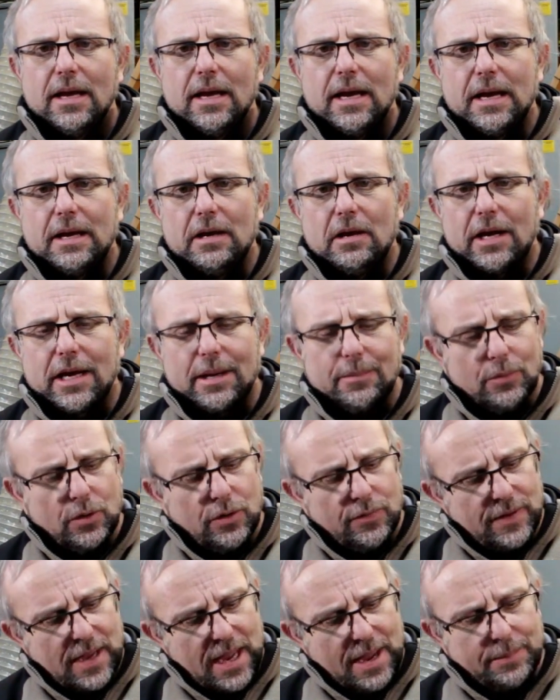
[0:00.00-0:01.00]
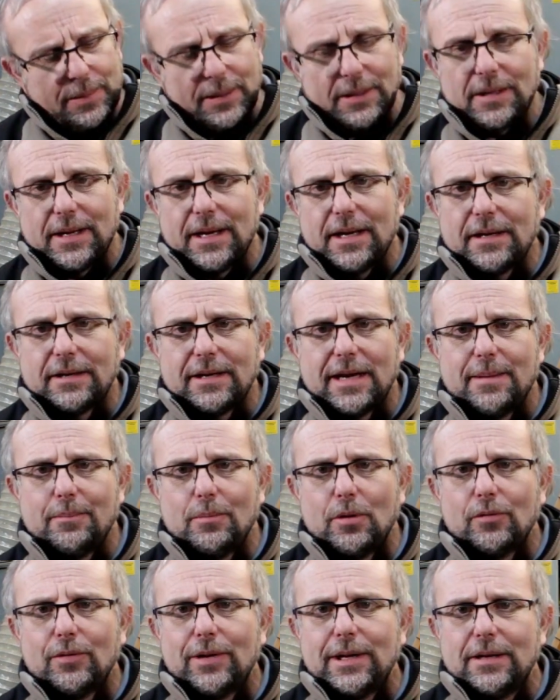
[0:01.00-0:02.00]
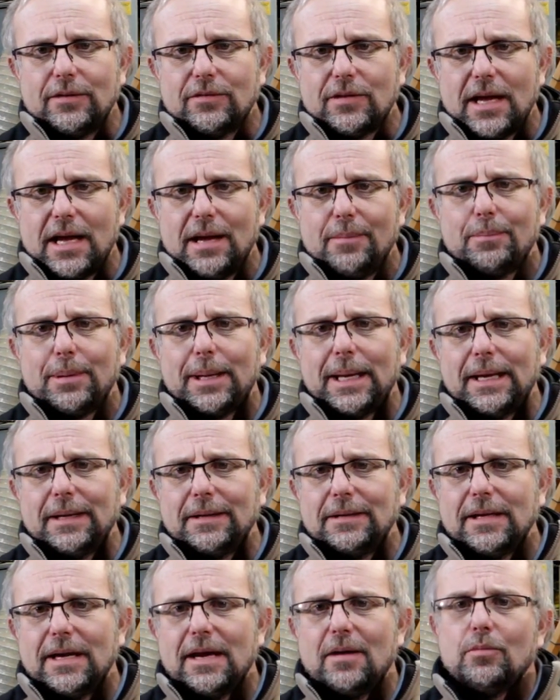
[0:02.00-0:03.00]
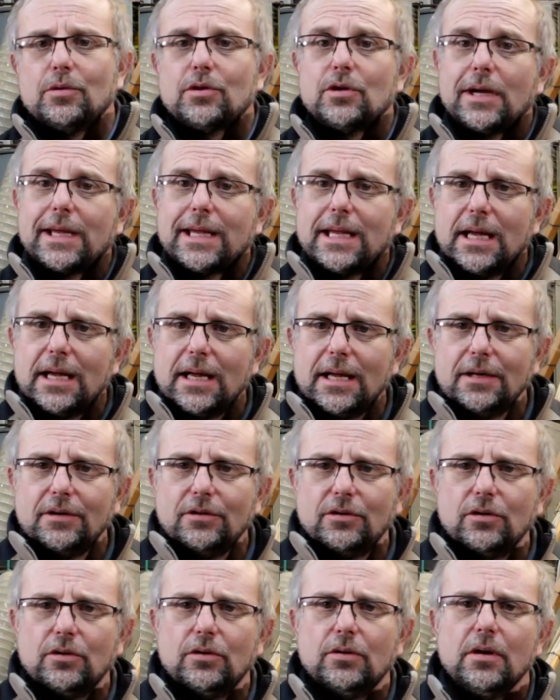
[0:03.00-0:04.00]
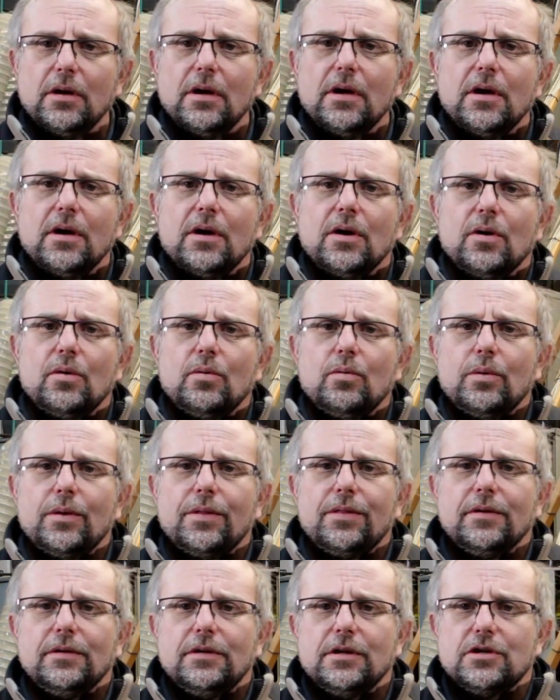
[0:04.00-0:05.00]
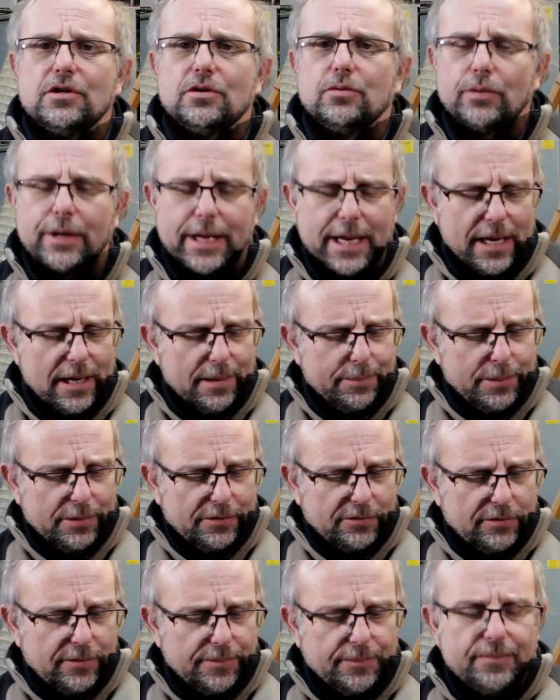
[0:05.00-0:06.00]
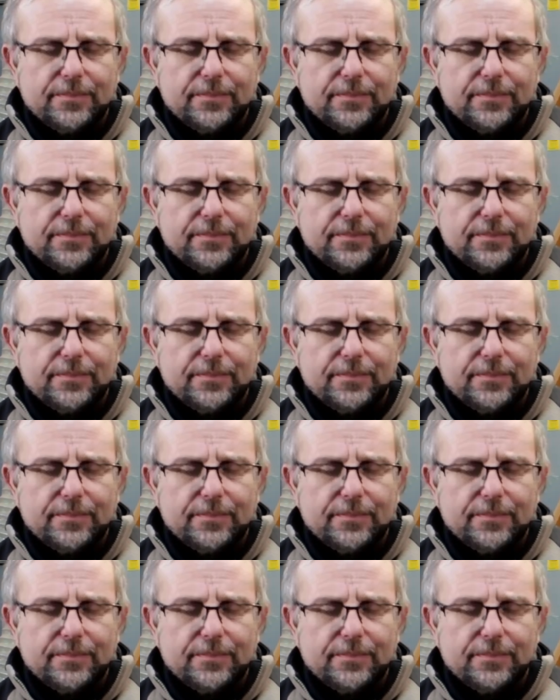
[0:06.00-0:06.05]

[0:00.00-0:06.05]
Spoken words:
and I can move up and down and take my readings up and down, which I can't do with the digital calipers.